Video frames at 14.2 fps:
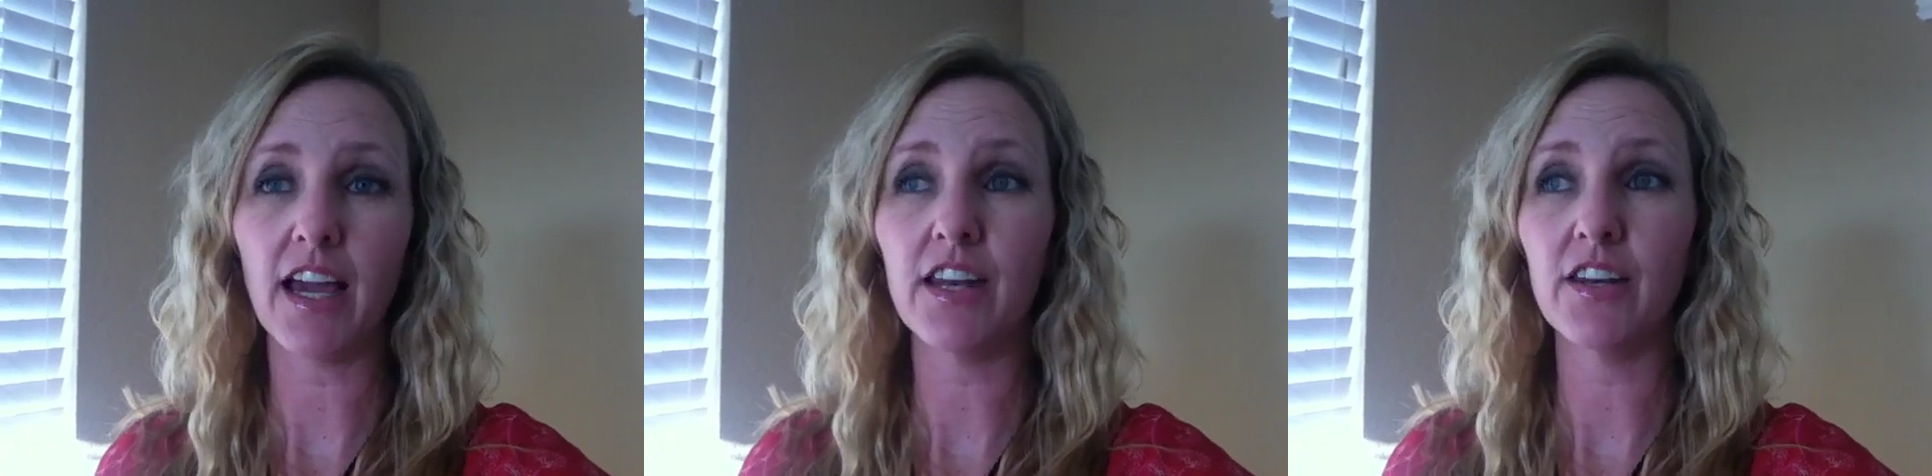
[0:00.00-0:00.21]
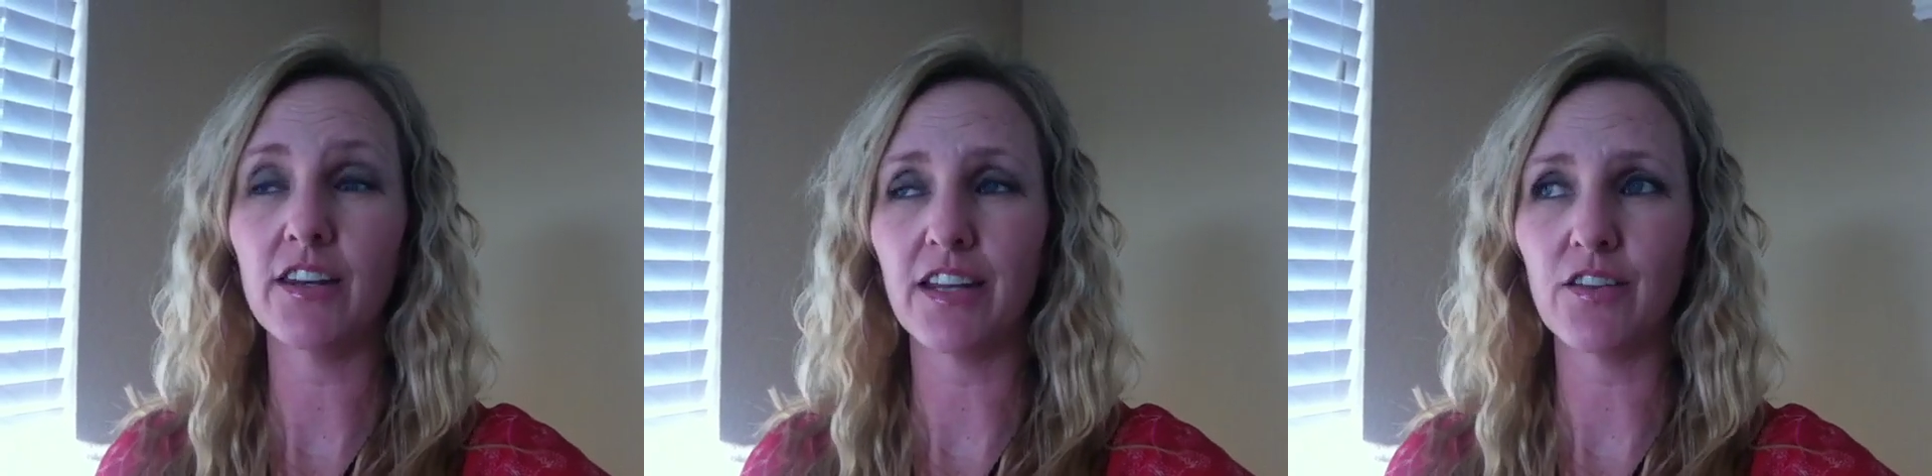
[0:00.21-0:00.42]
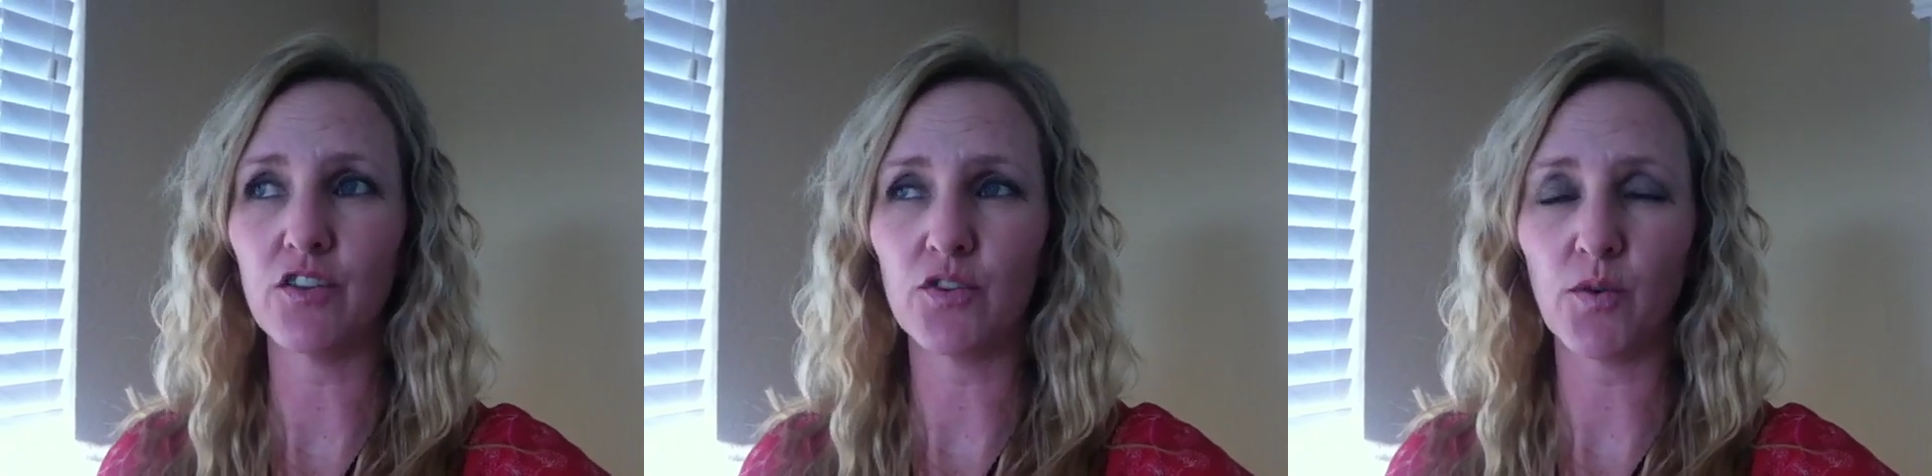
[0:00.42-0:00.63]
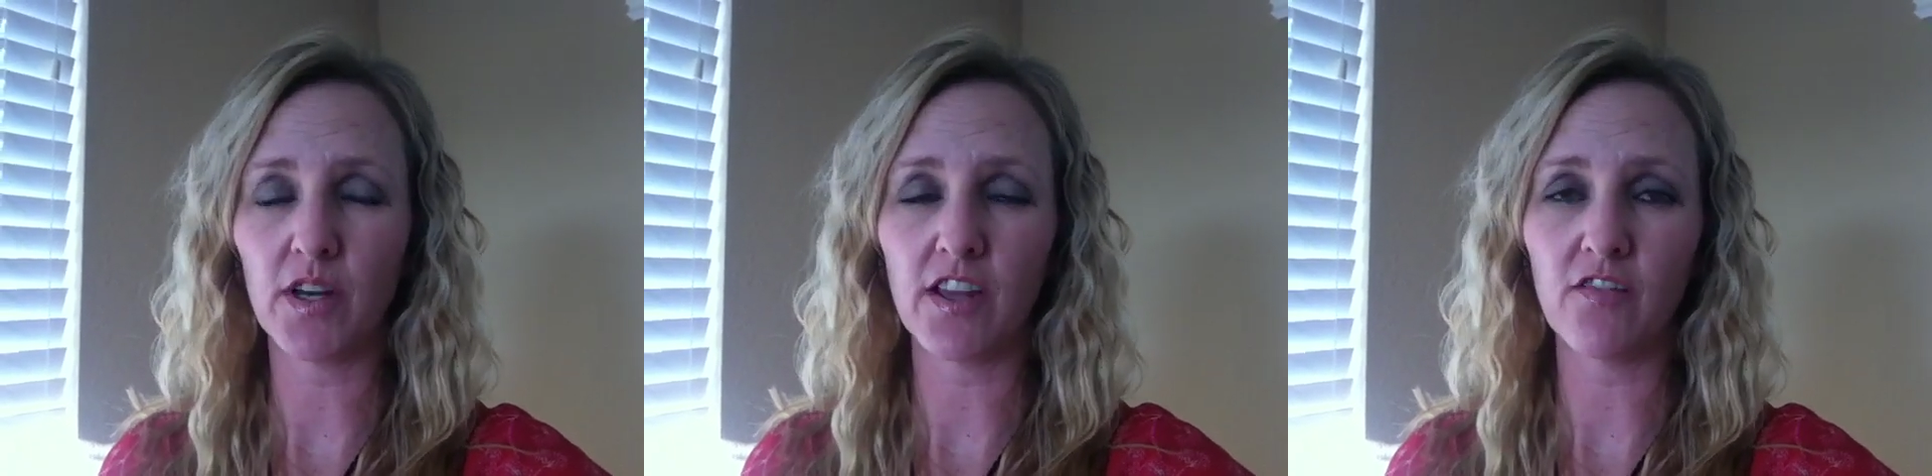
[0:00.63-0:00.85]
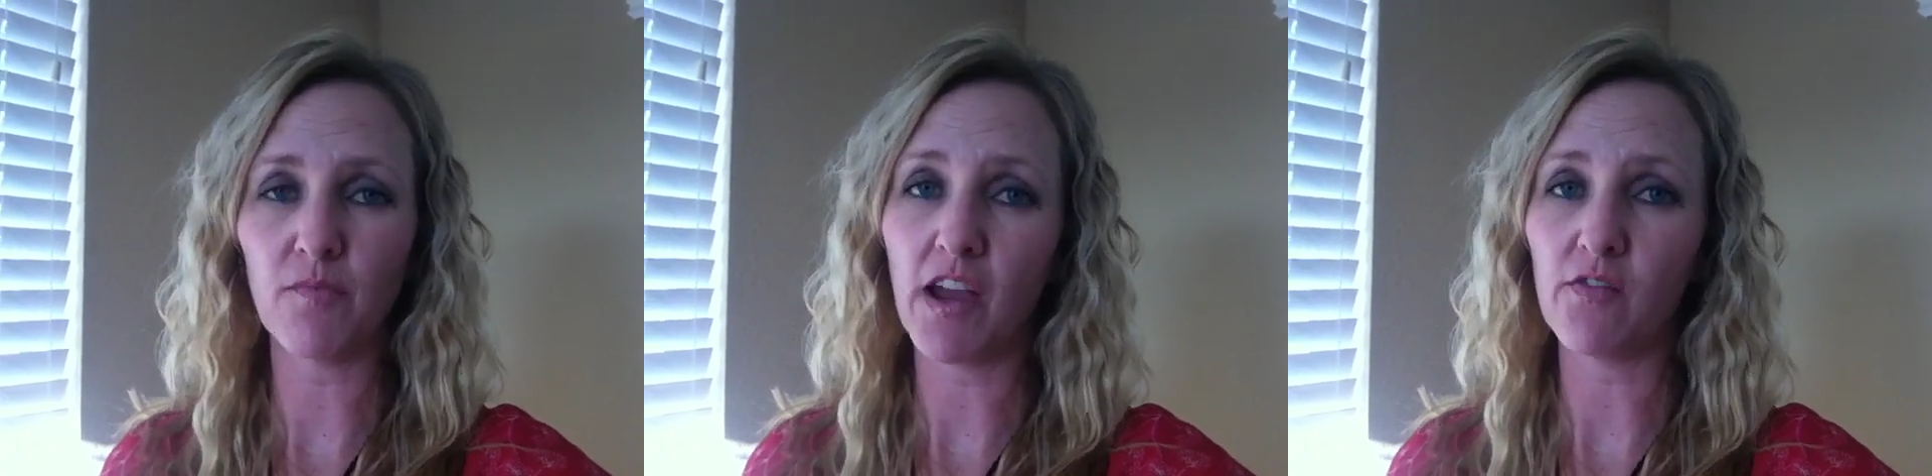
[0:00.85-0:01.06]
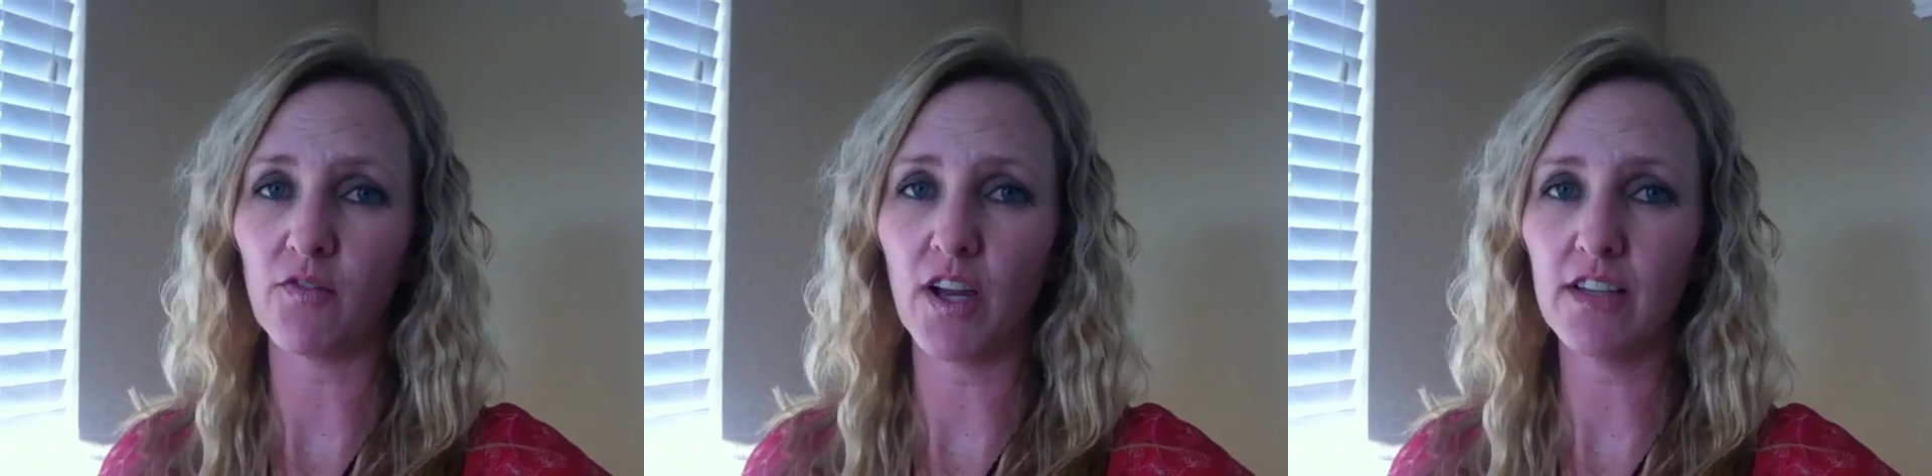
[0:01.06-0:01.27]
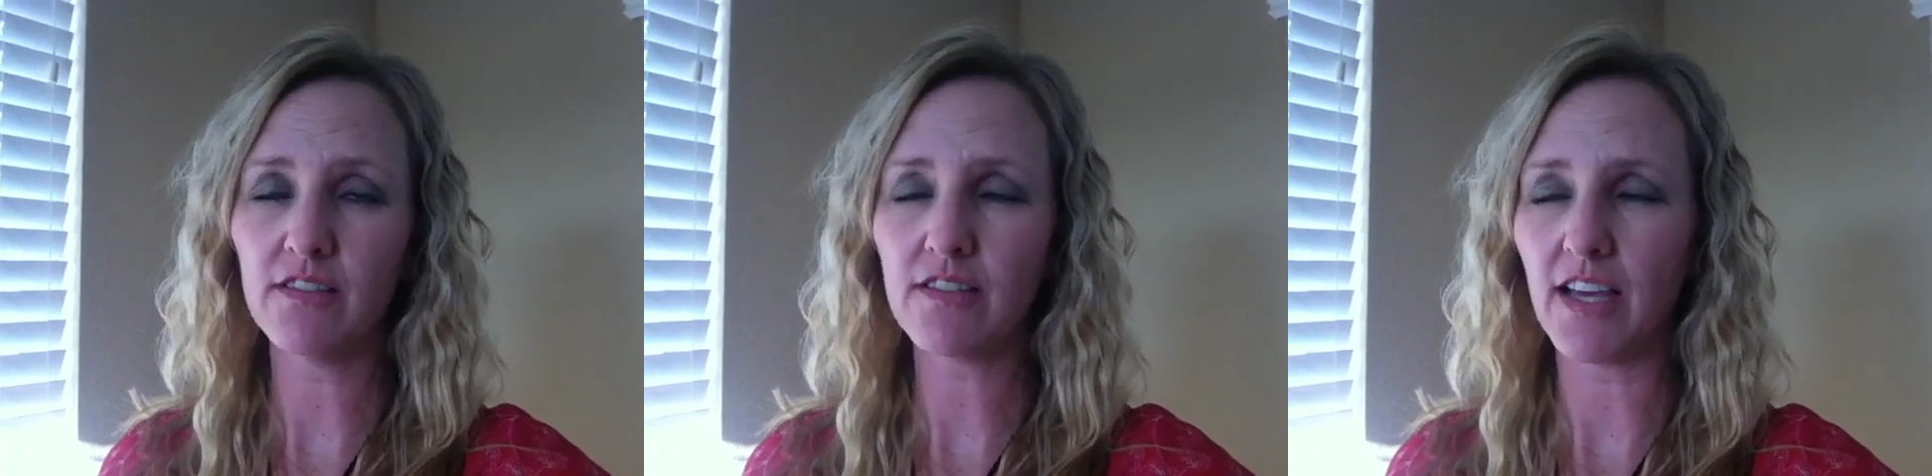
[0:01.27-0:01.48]
and neither do any of my
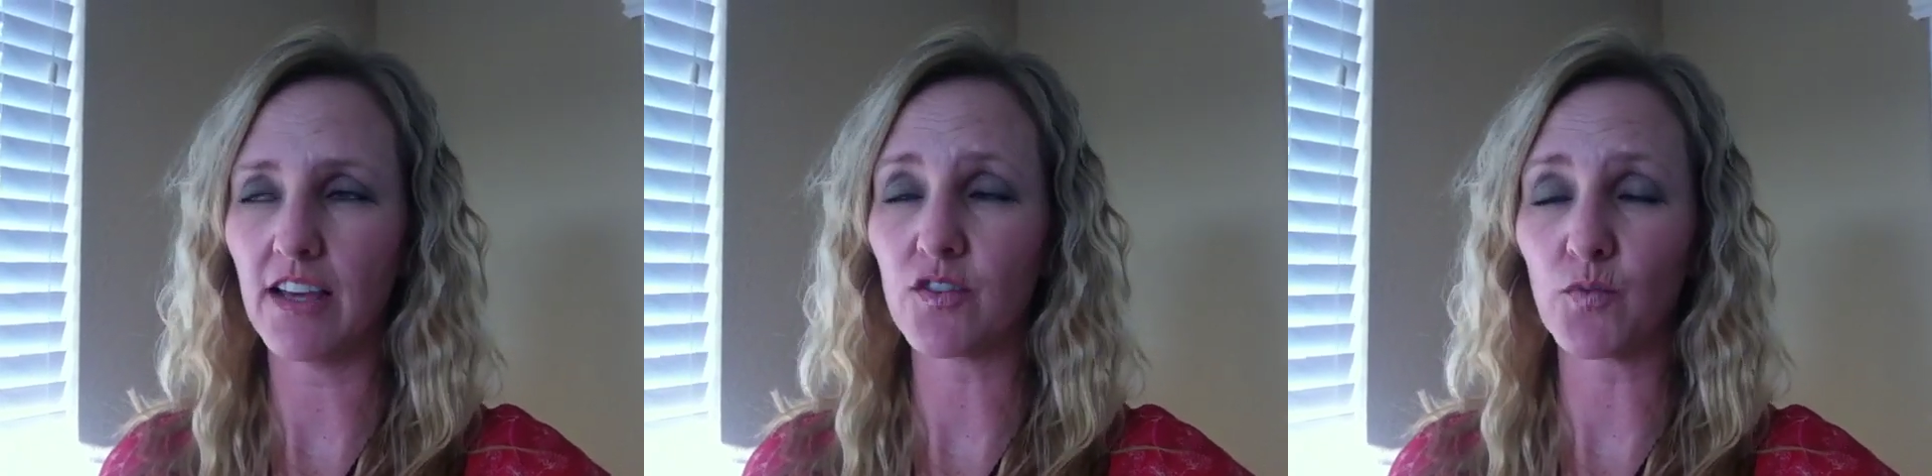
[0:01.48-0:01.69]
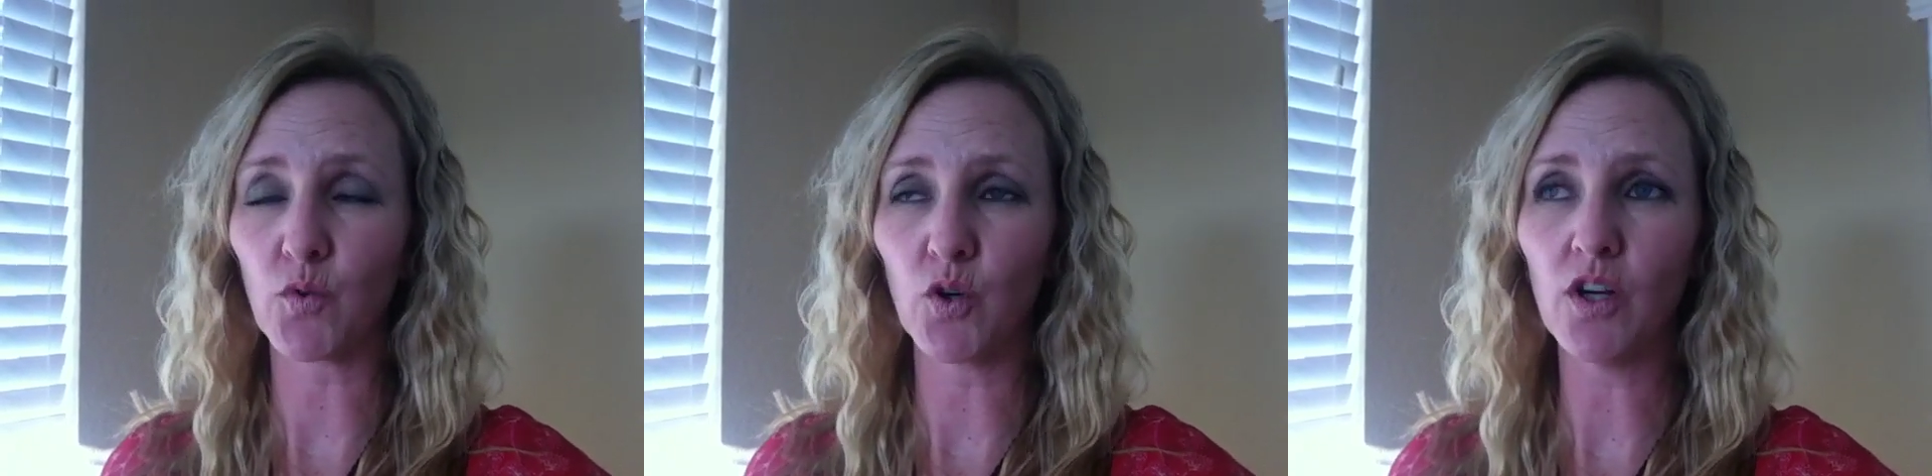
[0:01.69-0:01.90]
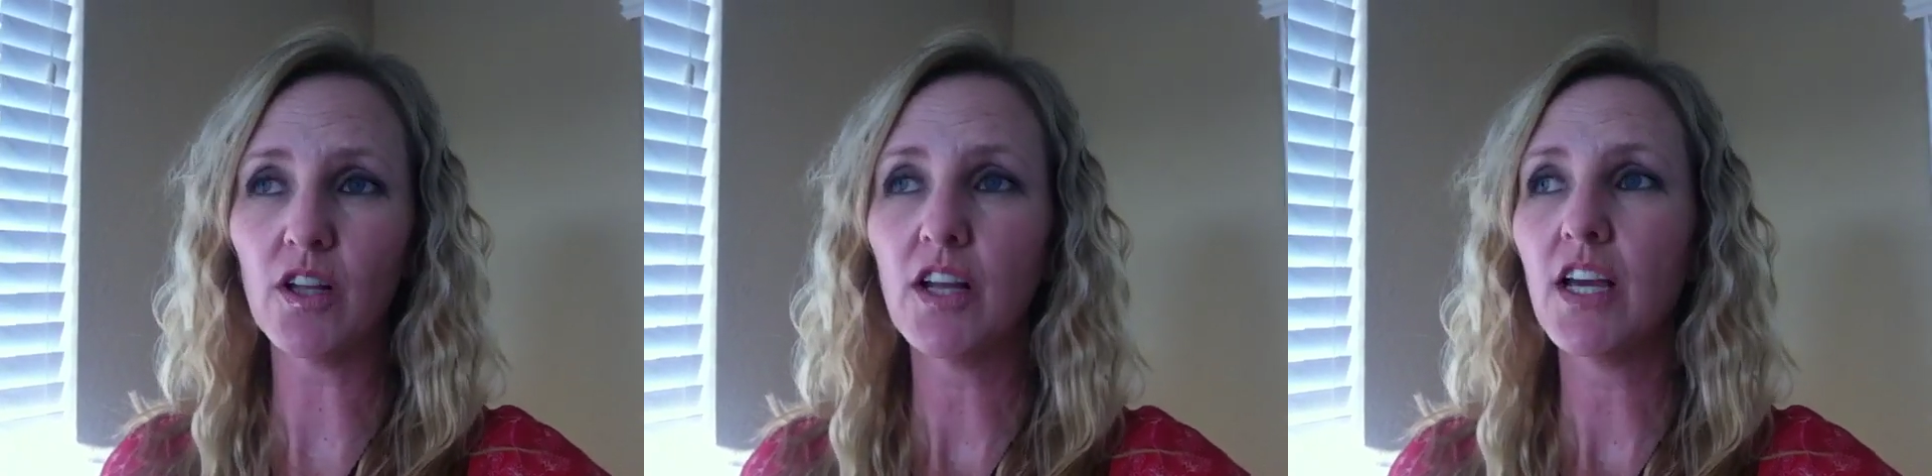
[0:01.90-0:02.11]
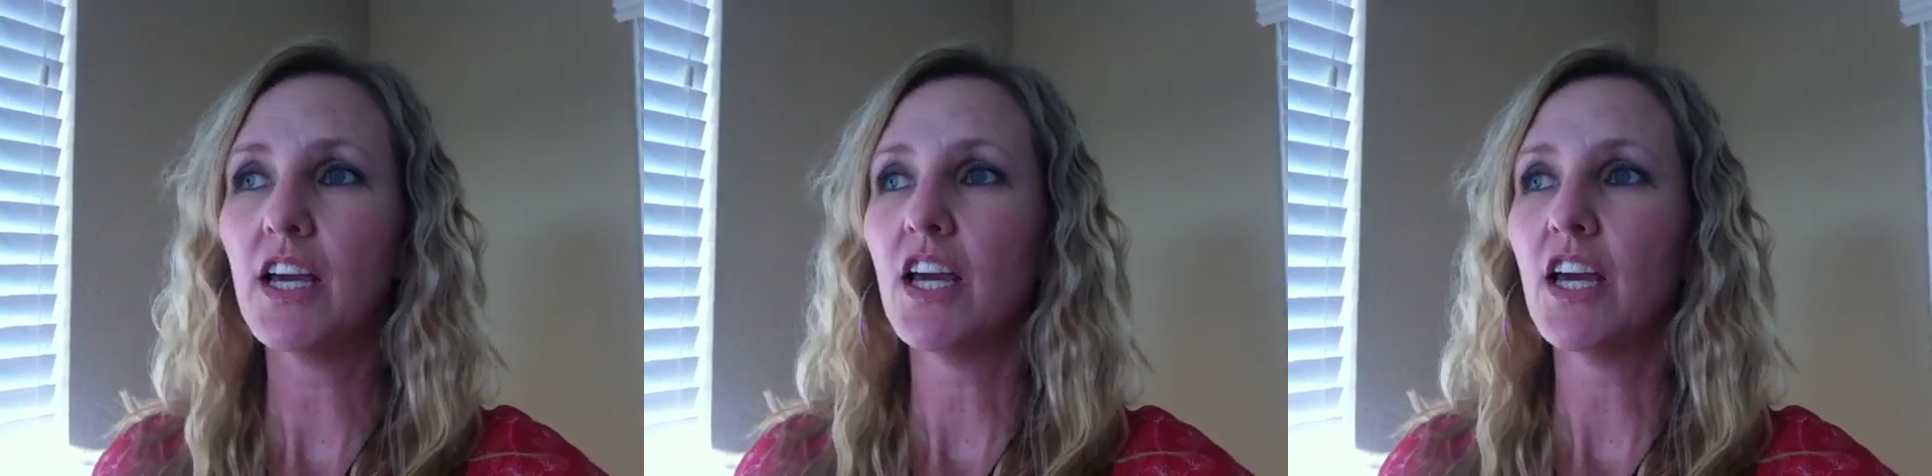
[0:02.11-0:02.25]
friends as a rule.